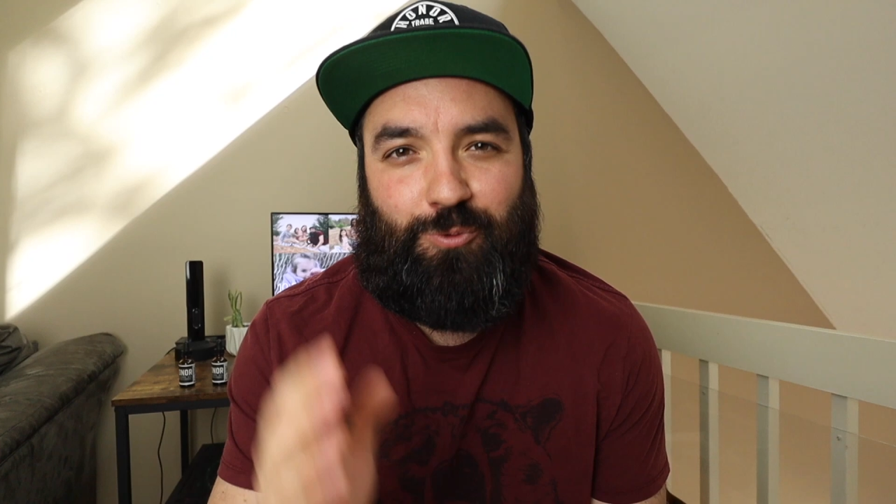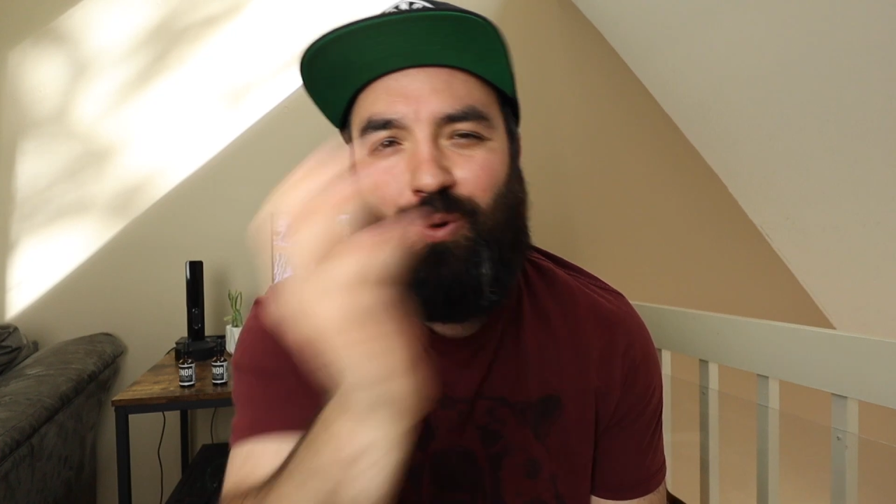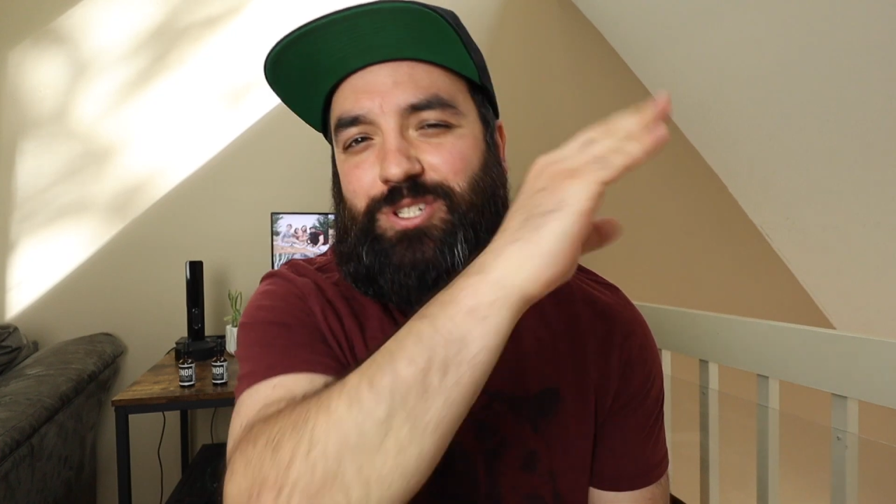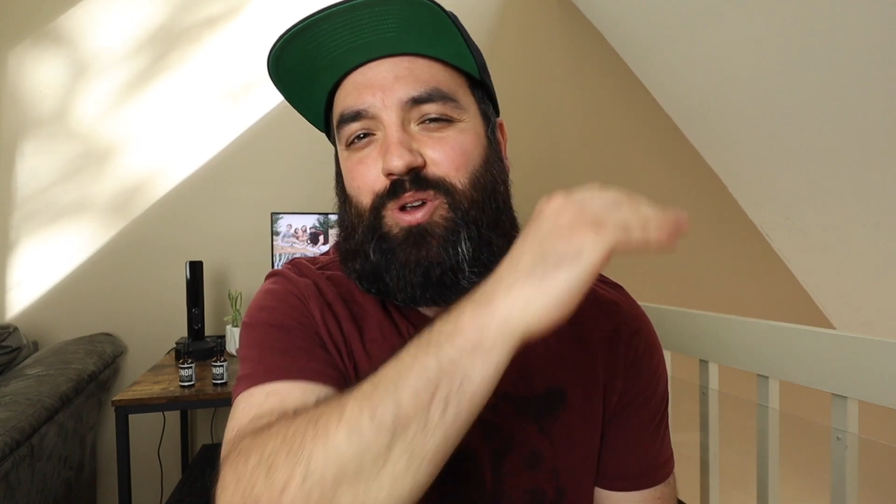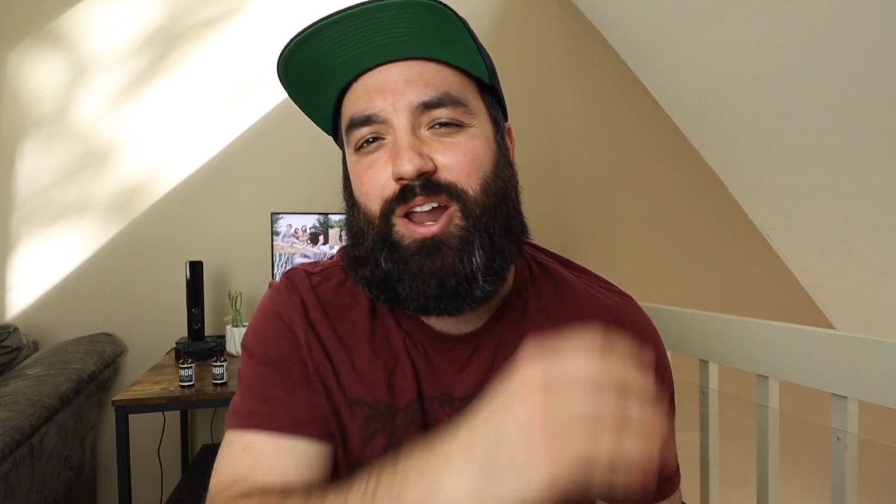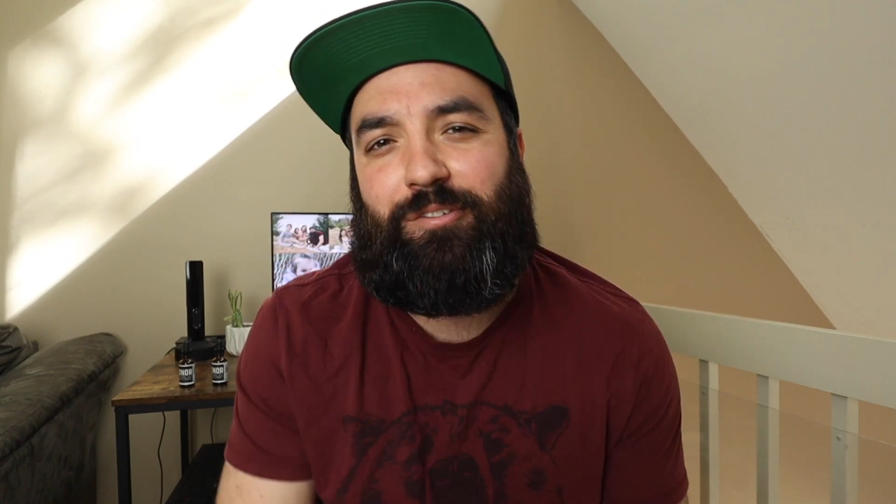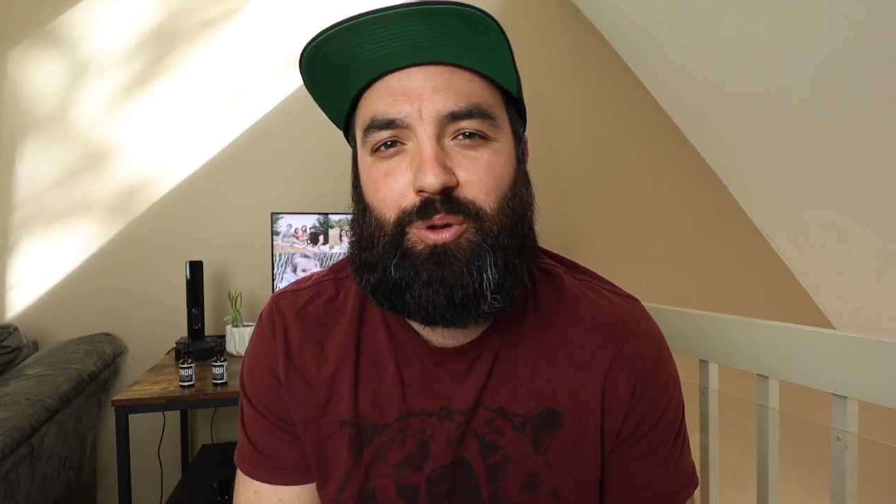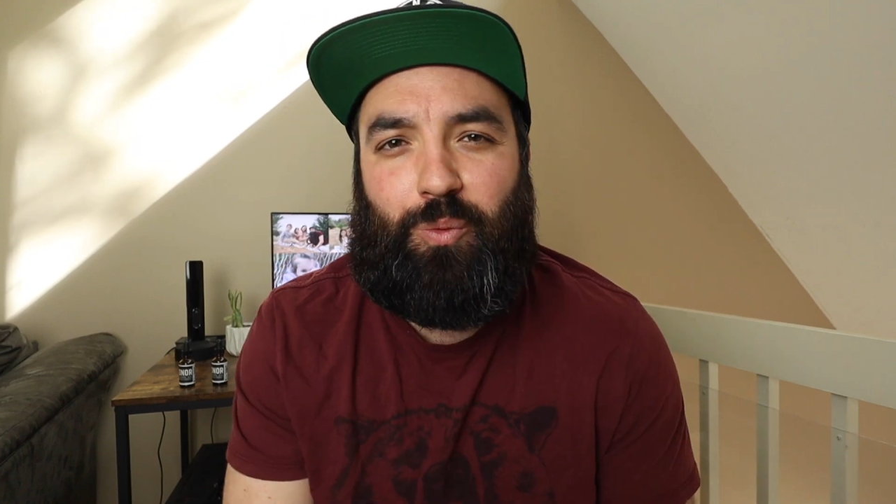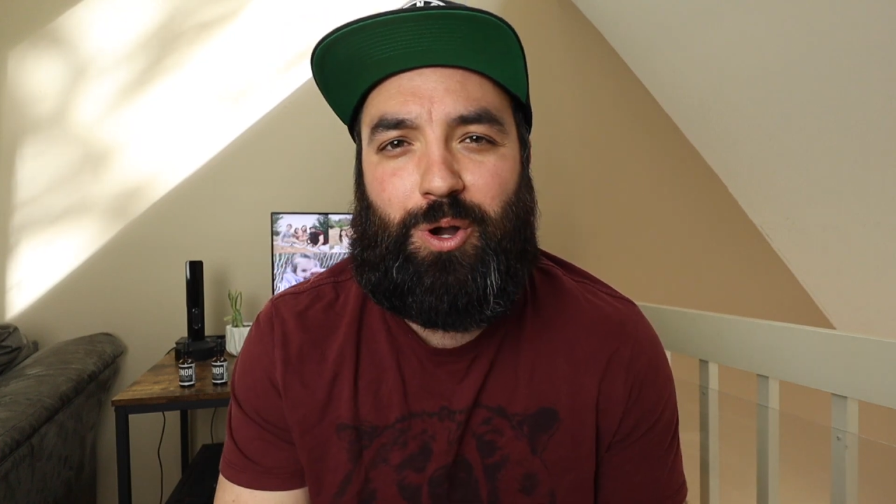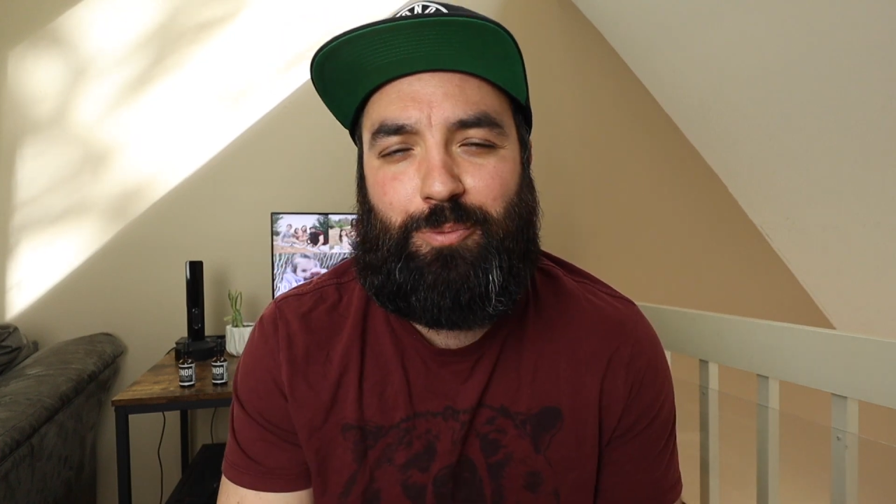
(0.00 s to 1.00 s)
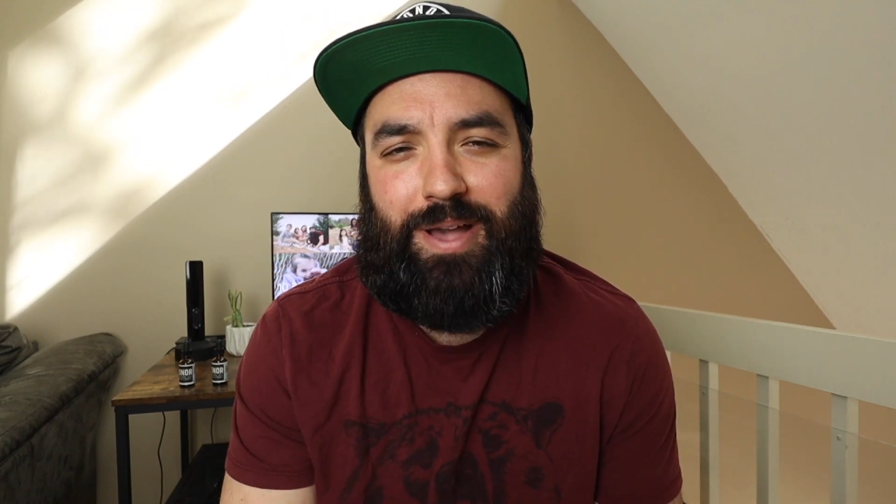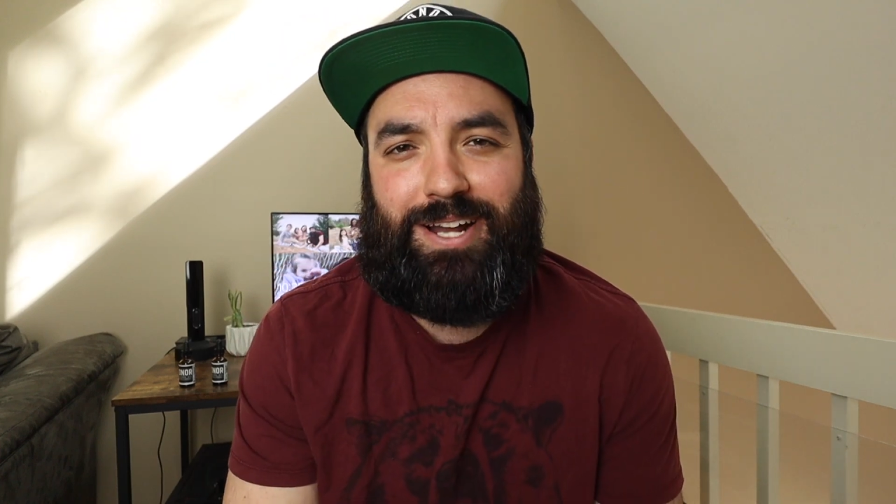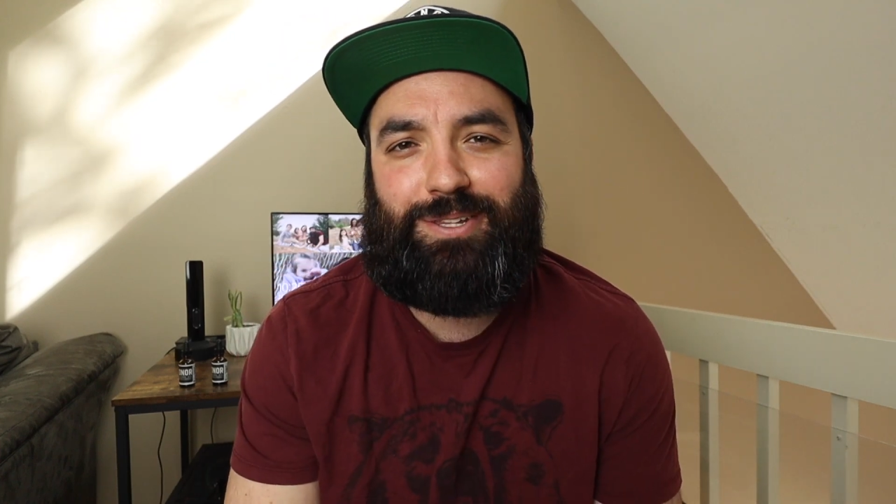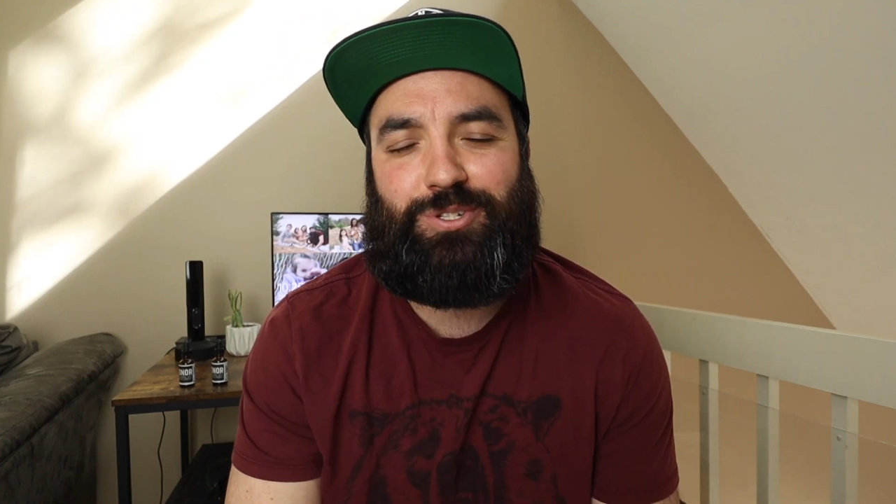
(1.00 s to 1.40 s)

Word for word: What's going on everyone? Welcome back to the